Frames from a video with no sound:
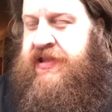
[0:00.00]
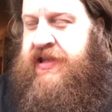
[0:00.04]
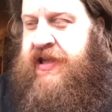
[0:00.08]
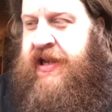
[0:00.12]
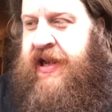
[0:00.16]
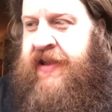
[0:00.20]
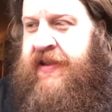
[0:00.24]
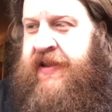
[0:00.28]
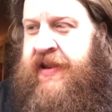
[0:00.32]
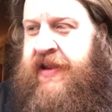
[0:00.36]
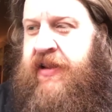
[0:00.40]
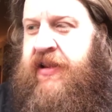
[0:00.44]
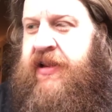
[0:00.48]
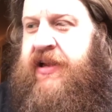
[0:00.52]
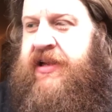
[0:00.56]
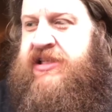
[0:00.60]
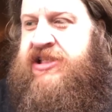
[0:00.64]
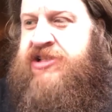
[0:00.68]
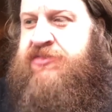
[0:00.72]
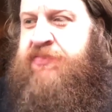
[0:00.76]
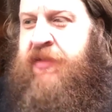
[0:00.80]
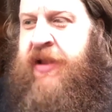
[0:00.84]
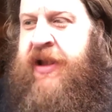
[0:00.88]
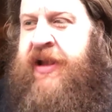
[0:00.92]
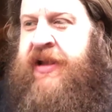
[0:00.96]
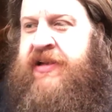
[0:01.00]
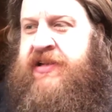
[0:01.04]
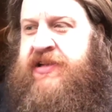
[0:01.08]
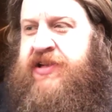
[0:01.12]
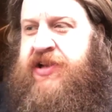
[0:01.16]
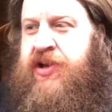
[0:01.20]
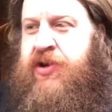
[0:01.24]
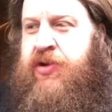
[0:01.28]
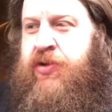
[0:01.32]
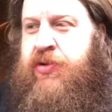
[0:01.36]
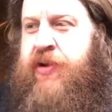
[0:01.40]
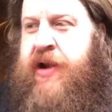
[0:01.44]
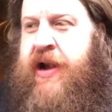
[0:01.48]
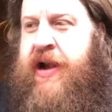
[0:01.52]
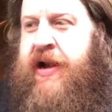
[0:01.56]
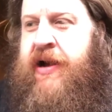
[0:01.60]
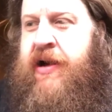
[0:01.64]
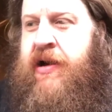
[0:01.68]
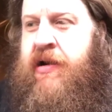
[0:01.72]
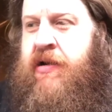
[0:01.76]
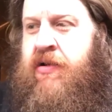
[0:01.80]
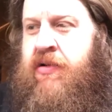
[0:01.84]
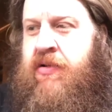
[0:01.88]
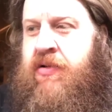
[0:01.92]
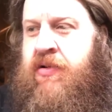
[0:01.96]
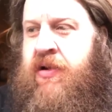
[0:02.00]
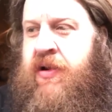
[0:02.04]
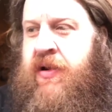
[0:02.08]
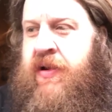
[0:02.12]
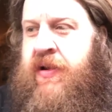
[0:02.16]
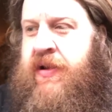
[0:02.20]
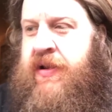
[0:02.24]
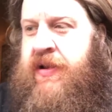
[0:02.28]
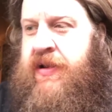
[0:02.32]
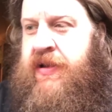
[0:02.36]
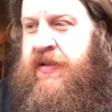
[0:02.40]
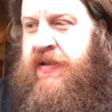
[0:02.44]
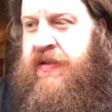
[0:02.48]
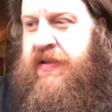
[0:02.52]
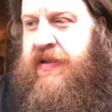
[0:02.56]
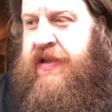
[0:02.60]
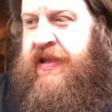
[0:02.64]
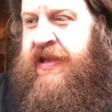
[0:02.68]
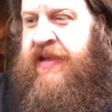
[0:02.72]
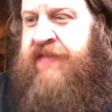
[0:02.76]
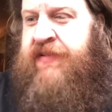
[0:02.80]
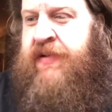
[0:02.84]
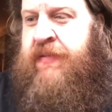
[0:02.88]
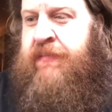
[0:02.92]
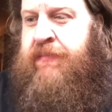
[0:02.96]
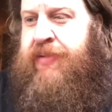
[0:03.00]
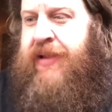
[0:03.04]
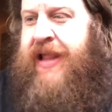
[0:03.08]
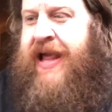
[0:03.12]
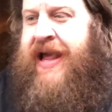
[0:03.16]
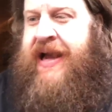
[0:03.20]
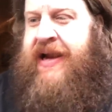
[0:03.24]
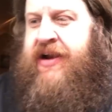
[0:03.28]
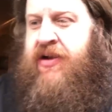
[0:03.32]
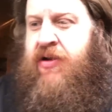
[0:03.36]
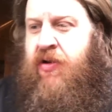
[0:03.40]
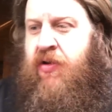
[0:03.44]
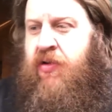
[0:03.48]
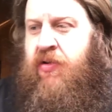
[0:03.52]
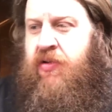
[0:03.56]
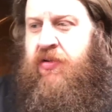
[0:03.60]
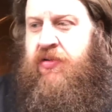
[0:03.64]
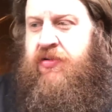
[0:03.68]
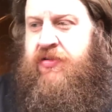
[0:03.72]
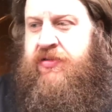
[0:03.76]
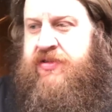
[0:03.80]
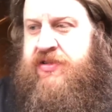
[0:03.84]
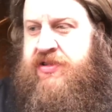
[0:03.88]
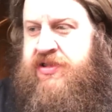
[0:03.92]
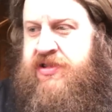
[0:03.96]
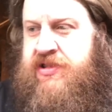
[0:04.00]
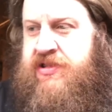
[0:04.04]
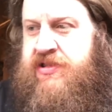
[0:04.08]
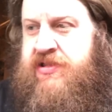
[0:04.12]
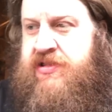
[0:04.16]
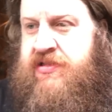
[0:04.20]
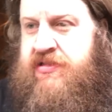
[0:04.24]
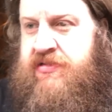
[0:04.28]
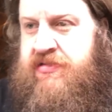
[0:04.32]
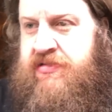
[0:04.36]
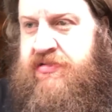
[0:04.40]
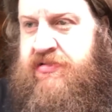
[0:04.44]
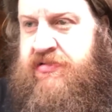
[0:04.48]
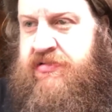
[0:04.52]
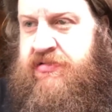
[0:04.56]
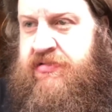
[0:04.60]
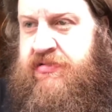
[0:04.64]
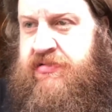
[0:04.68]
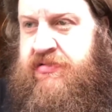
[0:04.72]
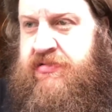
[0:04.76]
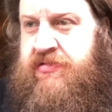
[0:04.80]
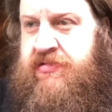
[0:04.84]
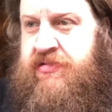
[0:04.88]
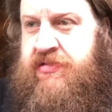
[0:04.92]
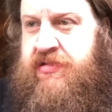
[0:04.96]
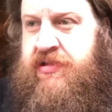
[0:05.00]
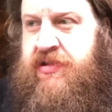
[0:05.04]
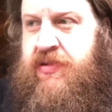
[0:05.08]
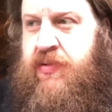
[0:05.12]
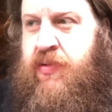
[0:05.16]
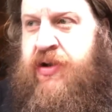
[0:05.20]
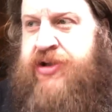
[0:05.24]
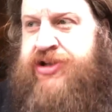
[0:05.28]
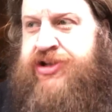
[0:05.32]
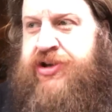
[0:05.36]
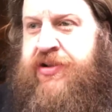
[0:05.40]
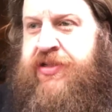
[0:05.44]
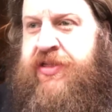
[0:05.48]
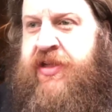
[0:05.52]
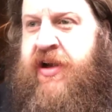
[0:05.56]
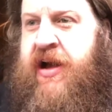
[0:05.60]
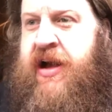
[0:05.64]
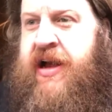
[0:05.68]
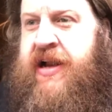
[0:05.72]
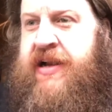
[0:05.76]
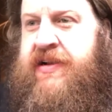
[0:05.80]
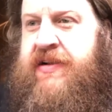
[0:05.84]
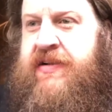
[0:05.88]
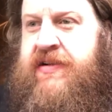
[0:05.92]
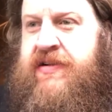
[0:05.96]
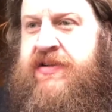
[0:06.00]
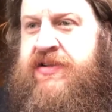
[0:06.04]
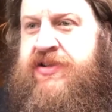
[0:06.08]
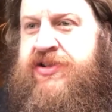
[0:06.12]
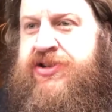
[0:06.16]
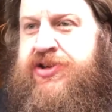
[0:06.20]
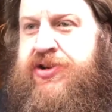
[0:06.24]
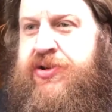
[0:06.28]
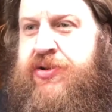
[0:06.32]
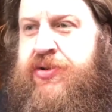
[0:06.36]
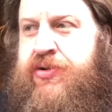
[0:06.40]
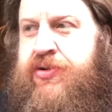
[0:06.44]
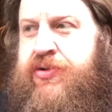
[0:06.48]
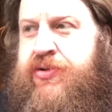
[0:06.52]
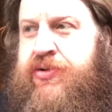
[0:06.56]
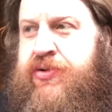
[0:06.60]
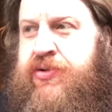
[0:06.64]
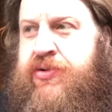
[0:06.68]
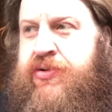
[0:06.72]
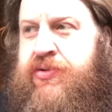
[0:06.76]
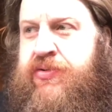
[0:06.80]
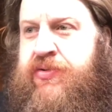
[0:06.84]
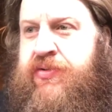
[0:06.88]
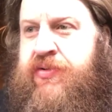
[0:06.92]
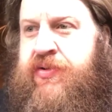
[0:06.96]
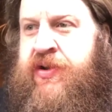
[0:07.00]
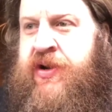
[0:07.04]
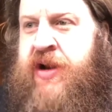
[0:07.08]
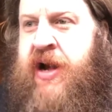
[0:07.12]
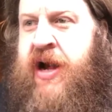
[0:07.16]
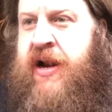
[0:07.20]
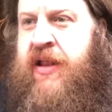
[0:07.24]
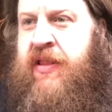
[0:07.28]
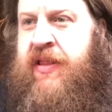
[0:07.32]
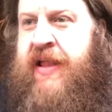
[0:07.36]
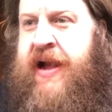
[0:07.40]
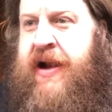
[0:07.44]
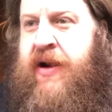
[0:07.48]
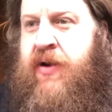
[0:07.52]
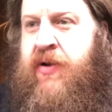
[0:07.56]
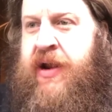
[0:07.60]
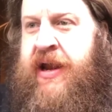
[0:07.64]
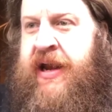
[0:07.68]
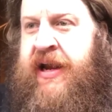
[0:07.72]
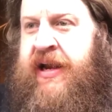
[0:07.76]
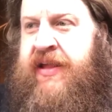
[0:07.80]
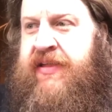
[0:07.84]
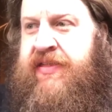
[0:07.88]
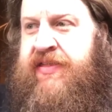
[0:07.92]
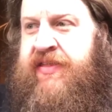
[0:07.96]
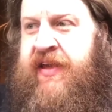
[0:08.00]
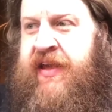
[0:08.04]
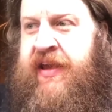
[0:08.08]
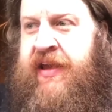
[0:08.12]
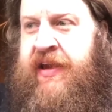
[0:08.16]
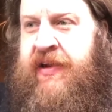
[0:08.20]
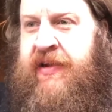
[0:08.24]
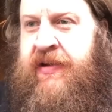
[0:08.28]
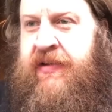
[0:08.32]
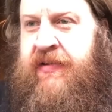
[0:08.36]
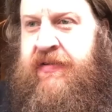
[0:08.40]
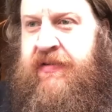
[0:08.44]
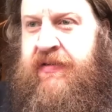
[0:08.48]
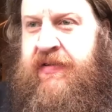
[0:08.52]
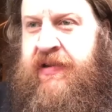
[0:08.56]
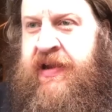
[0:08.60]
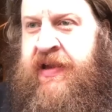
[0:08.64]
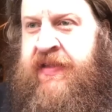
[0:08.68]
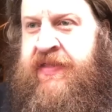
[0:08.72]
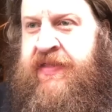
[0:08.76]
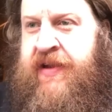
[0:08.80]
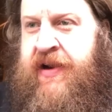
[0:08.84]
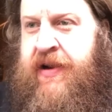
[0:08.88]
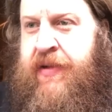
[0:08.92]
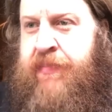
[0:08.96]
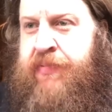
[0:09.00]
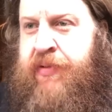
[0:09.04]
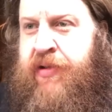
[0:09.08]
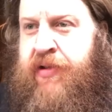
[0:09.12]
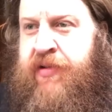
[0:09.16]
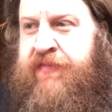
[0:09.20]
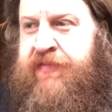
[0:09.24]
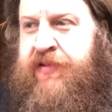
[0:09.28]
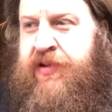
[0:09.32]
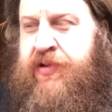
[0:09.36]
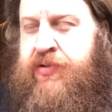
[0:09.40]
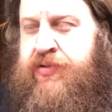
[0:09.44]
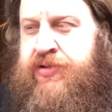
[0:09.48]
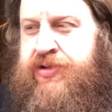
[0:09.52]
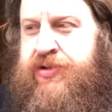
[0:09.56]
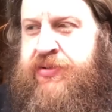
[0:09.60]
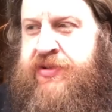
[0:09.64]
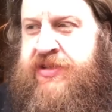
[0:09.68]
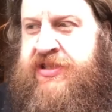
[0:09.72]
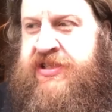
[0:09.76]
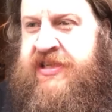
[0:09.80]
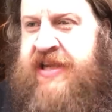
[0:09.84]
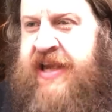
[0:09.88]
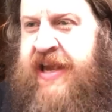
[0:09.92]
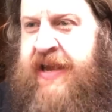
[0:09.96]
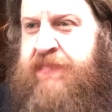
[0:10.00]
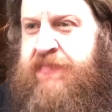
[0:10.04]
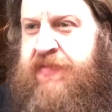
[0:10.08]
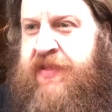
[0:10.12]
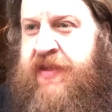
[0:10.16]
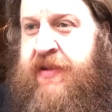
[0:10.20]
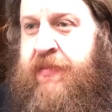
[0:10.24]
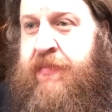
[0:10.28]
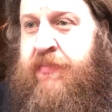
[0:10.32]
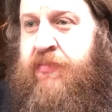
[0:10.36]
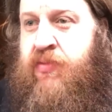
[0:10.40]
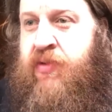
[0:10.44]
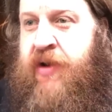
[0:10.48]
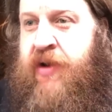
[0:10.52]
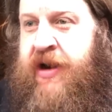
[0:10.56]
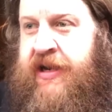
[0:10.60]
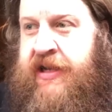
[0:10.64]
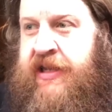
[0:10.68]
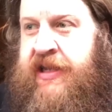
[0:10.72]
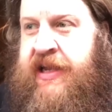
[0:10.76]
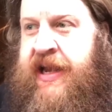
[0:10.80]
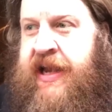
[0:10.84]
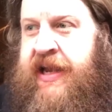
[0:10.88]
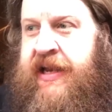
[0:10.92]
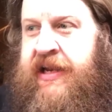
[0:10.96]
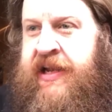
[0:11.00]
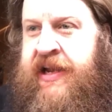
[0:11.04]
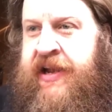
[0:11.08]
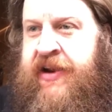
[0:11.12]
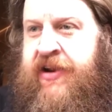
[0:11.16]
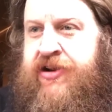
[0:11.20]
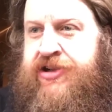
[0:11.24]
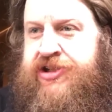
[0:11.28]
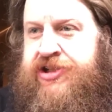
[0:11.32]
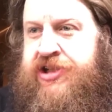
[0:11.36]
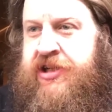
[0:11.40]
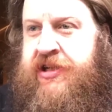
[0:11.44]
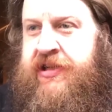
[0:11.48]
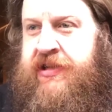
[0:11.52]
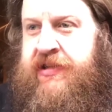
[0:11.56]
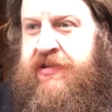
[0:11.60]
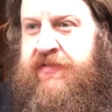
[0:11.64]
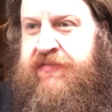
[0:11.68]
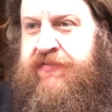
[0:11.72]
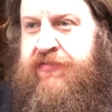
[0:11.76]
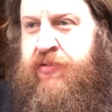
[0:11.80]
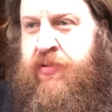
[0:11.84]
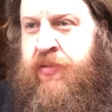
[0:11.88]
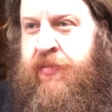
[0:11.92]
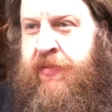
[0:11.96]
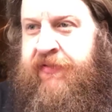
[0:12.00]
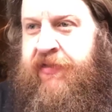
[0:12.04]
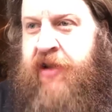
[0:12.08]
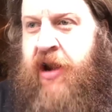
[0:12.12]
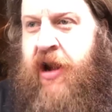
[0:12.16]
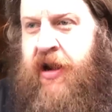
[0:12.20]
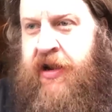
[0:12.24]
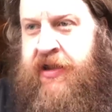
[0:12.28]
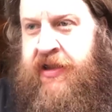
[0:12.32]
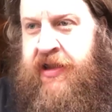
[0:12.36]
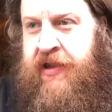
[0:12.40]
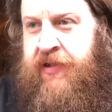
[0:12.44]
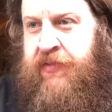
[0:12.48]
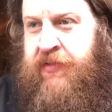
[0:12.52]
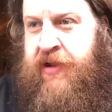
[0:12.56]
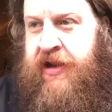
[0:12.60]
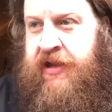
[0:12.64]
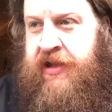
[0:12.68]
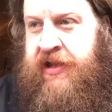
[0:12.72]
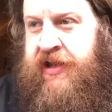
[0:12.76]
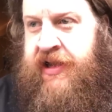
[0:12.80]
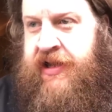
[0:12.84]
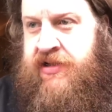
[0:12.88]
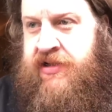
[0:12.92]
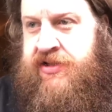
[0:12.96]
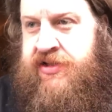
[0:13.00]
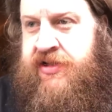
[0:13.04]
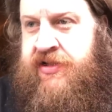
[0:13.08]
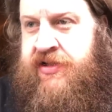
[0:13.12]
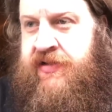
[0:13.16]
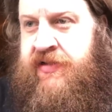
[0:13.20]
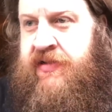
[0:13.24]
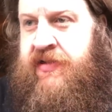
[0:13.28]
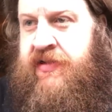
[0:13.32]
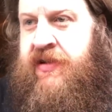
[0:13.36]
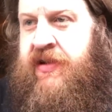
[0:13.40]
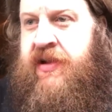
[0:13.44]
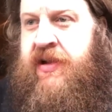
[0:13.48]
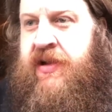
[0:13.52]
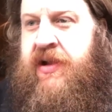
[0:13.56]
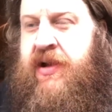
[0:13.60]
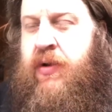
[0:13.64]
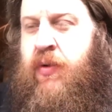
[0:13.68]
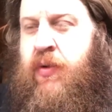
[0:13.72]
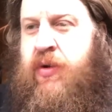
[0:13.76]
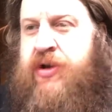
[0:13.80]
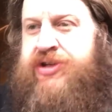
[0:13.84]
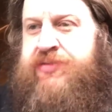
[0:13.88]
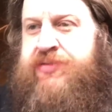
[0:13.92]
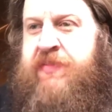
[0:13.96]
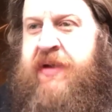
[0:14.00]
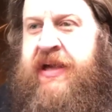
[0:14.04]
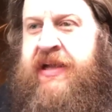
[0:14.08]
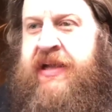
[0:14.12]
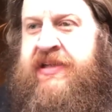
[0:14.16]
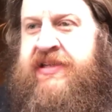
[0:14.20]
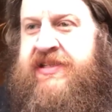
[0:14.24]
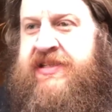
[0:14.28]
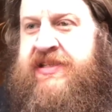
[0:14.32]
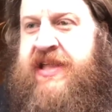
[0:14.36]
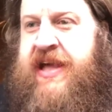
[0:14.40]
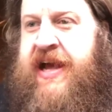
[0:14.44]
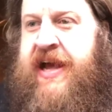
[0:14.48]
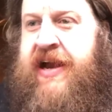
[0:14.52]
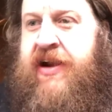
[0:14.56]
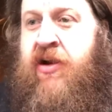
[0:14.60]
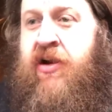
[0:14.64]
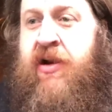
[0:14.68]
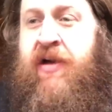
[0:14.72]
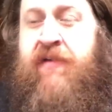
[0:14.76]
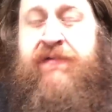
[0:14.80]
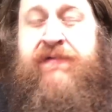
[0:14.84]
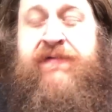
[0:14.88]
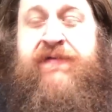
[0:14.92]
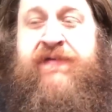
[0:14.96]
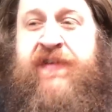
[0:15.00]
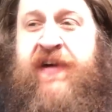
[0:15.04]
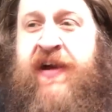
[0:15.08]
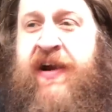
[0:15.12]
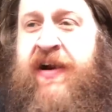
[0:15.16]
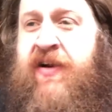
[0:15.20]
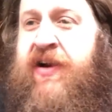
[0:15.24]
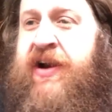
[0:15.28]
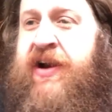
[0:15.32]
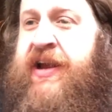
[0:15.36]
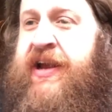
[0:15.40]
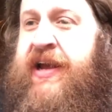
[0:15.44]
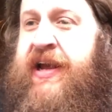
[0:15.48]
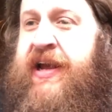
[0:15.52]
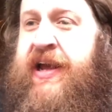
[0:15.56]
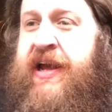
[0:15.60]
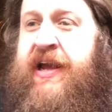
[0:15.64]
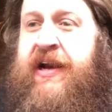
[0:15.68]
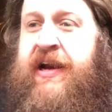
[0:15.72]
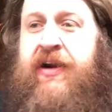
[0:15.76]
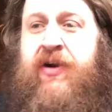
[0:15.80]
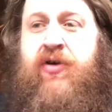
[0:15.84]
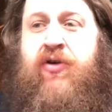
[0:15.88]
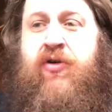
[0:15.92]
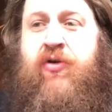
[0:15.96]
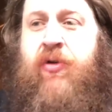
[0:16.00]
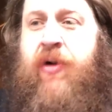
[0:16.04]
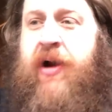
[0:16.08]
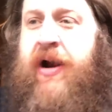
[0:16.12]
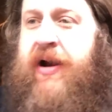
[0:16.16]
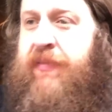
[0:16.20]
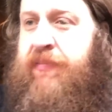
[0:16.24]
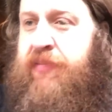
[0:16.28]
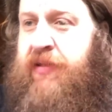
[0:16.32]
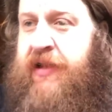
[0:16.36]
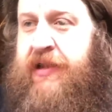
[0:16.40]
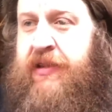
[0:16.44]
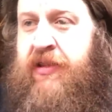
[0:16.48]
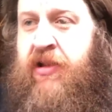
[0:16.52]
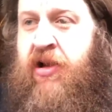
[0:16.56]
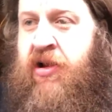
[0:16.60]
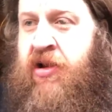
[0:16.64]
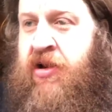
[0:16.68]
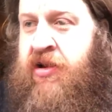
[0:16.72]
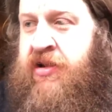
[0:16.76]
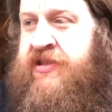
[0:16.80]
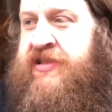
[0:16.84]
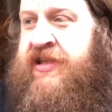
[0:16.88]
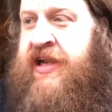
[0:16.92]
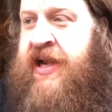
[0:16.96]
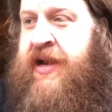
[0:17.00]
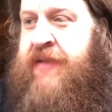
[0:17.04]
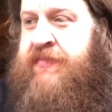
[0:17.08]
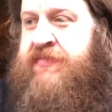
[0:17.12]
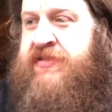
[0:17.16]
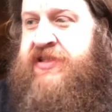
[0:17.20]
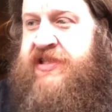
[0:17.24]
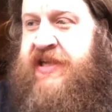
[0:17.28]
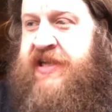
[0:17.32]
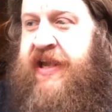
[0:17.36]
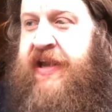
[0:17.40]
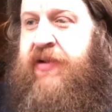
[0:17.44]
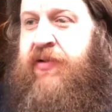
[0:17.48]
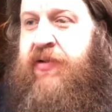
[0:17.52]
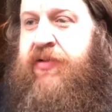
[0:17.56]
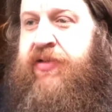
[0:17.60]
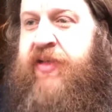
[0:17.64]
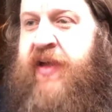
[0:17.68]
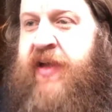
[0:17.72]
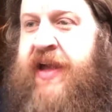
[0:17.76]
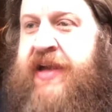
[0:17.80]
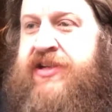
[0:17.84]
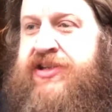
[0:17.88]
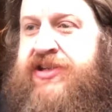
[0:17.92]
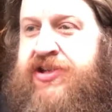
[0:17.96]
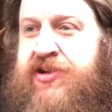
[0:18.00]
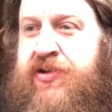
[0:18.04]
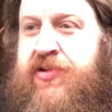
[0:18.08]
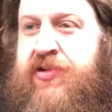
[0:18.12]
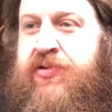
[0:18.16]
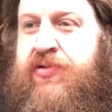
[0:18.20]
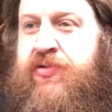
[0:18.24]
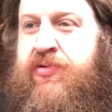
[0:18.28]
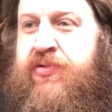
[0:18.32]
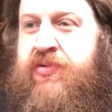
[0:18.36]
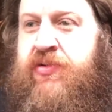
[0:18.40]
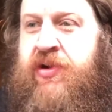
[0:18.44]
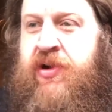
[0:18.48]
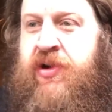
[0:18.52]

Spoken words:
And it'll explain to you how even black holes, which are thought to not allow anything in their purview to escape them, radiate energy in the form of Hawking radiation, which means that on a very incredibly long time scale, they too